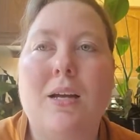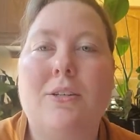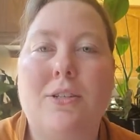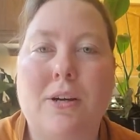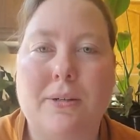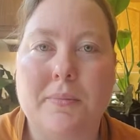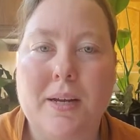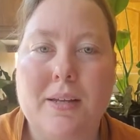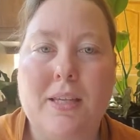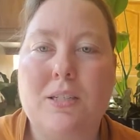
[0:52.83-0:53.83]
So
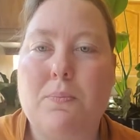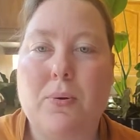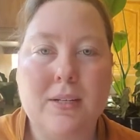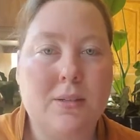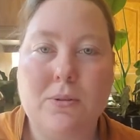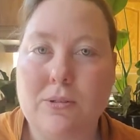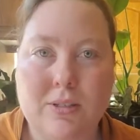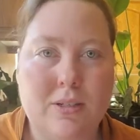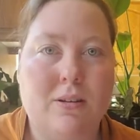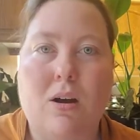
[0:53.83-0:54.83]
these
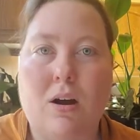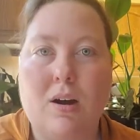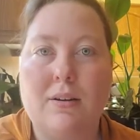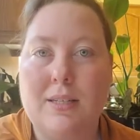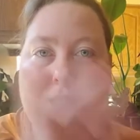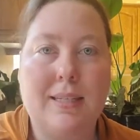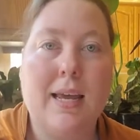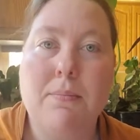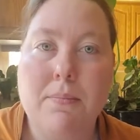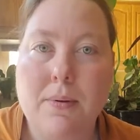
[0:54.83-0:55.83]
principles are the
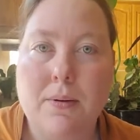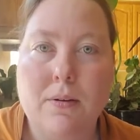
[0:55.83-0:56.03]
same